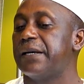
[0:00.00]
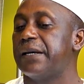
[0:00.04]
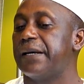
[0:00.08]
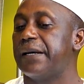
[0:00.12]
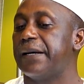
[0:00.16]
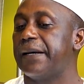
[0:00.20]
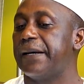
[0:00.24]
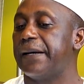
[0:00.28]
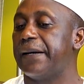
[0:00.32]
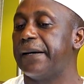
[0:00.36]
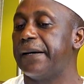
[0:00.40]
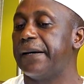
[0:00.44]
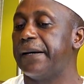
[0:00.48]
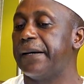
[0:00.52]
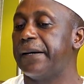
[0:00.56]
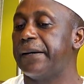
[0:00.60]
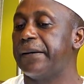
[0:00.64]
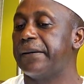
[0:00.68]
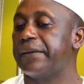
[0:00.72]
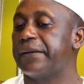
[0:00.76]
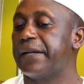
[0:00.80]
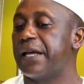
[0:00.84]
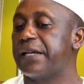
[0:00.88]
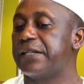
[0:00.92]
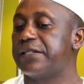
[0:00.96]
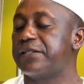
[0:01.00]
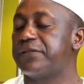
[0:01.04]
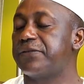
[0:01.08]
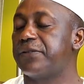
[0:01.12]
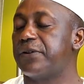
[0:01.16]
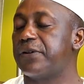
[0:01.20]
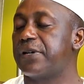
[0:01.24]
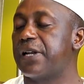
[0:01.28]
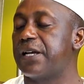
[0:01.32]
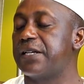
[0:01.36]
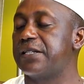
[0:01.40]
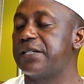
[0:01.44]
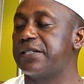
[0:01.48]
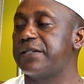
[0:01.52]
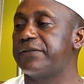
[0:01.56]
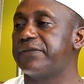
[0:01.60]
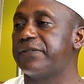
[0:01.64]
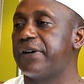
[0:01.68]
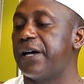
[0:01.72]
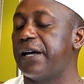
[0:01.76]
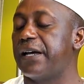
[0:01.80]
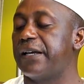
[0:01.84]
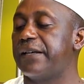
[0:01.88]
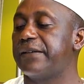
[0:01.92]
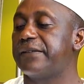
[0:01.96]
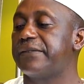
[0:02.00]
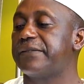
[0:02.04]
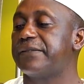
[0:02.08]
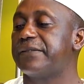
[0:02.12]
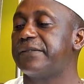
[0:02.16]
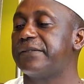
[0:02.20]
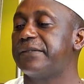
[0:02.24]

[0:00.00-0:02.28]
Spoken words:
94-95.